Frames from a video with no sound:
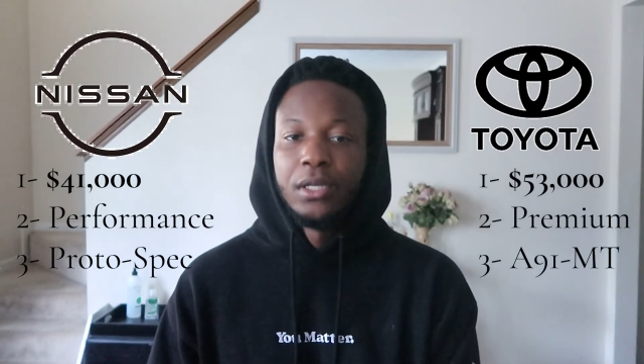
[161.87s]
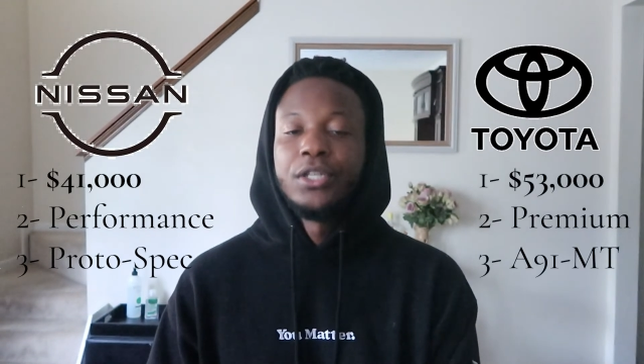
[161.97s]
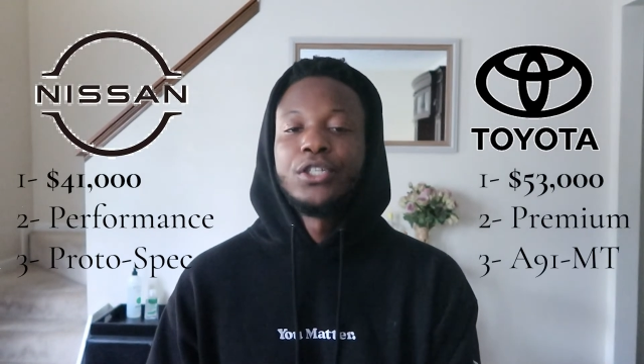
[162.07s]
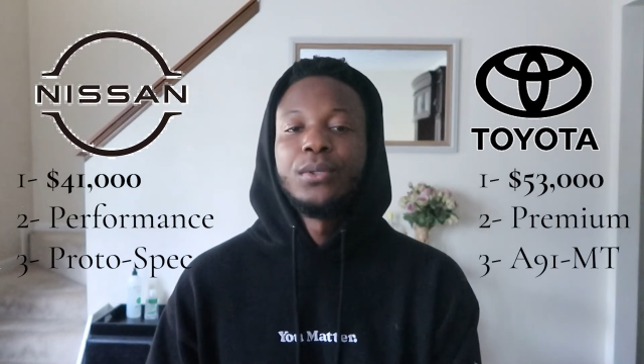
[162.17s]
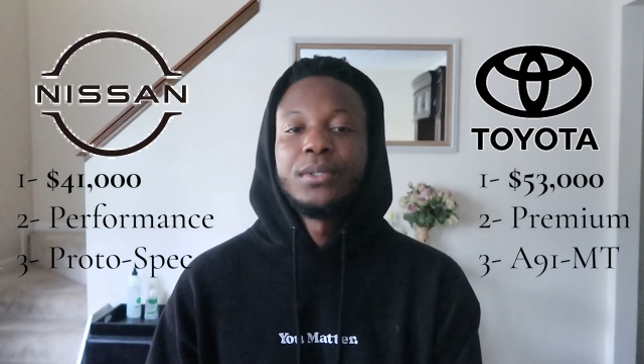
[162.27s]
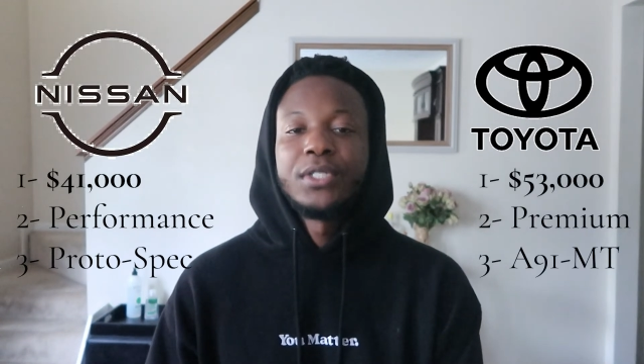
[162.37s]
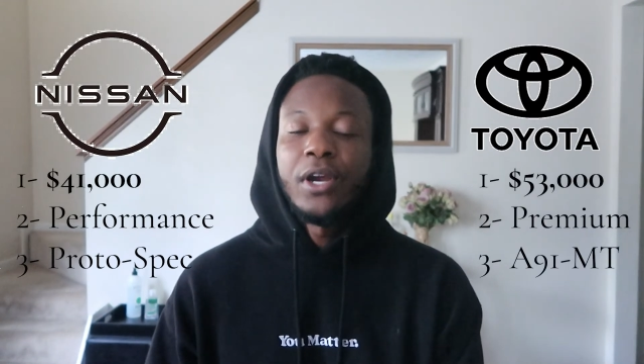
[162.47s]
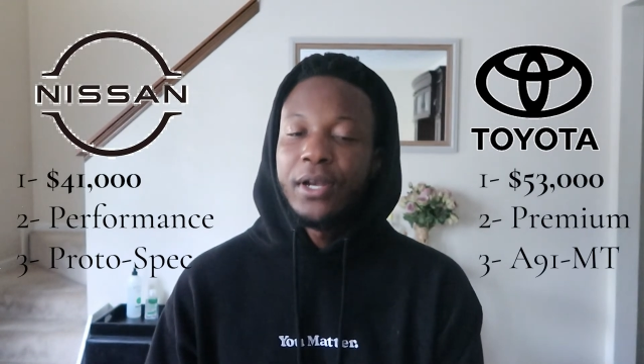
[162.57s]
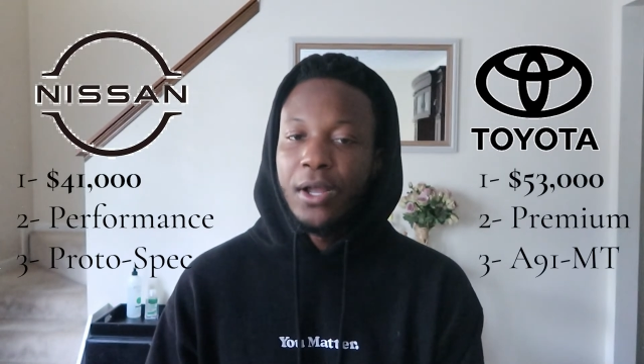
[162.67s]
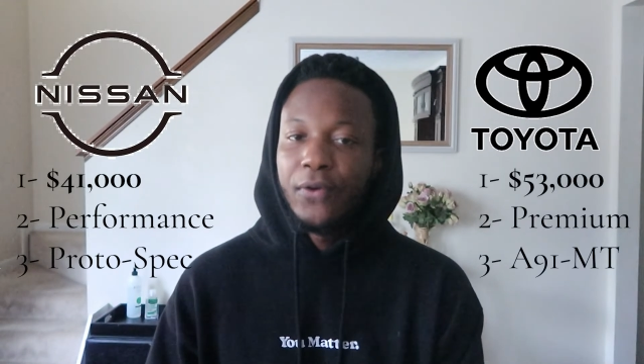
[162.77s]
So
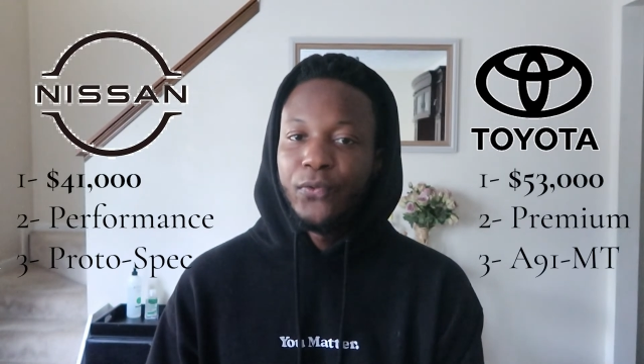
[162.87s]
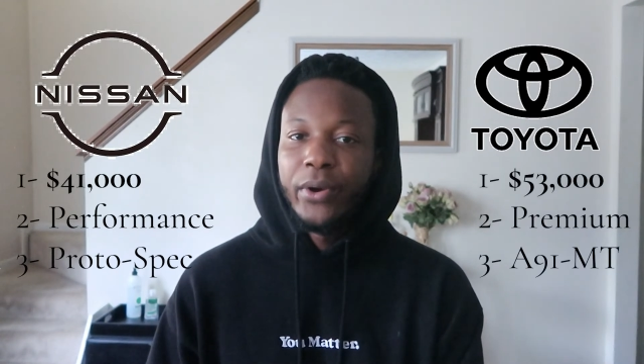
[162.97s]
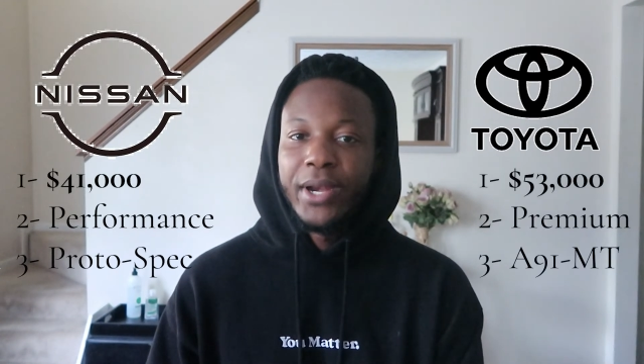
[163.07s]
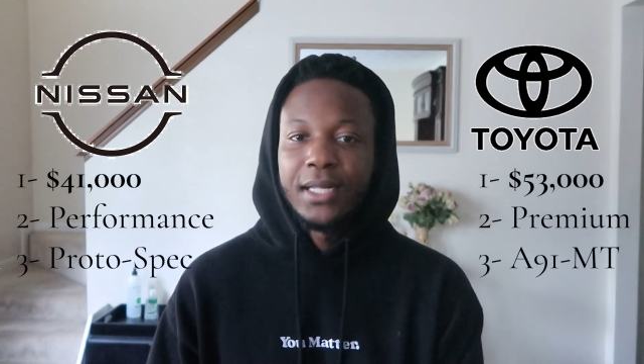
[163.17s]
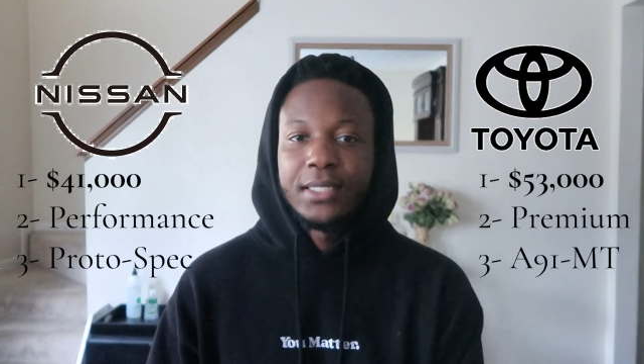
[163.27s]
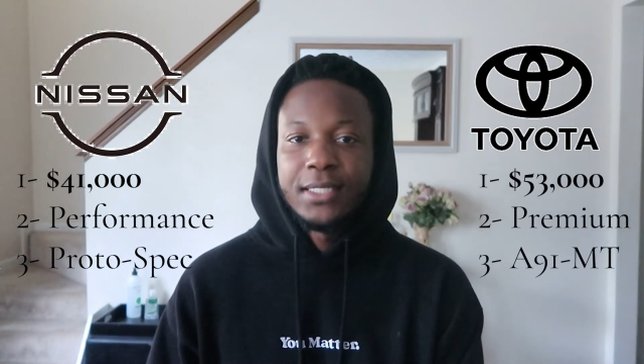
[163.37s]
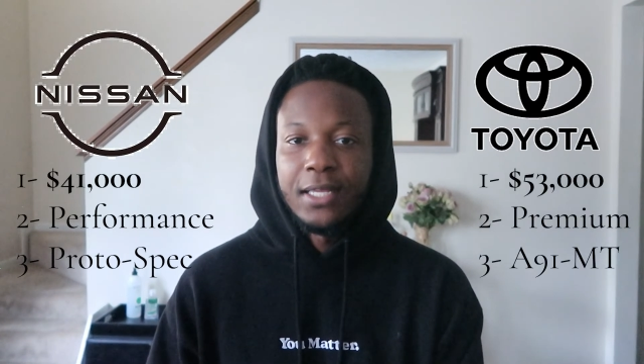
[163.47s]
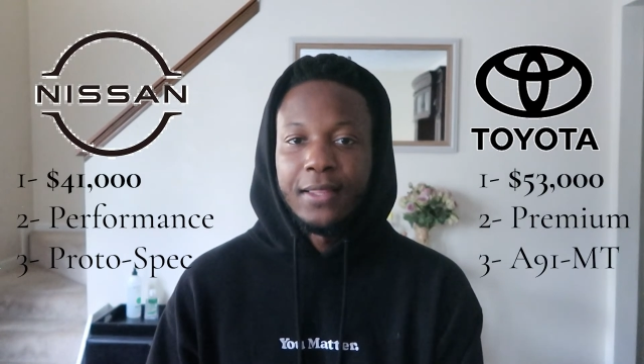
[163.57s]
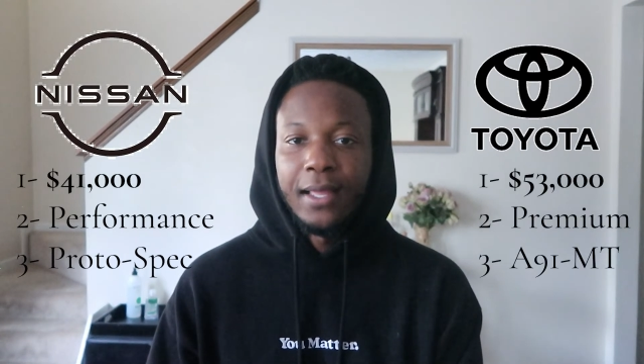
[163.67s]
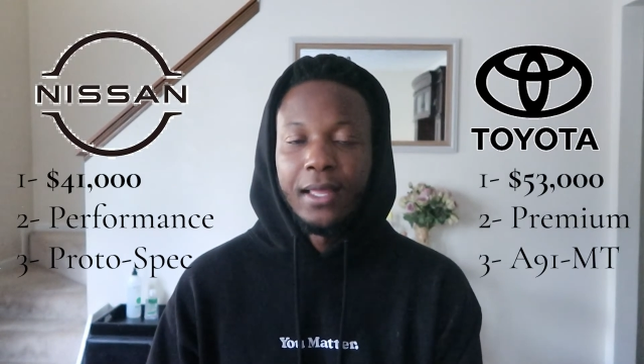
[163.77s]
starting off, where you can see
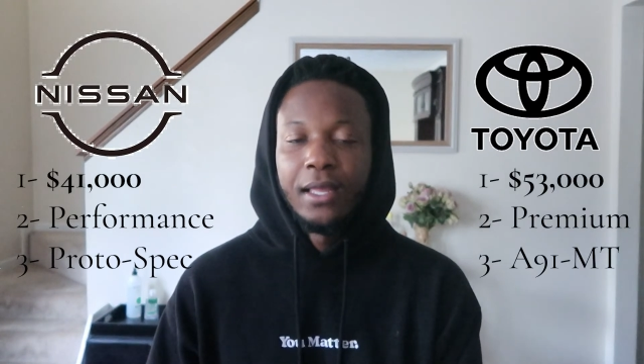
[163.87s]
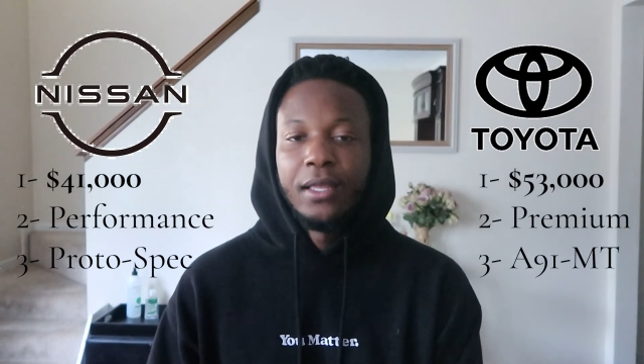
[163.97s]
that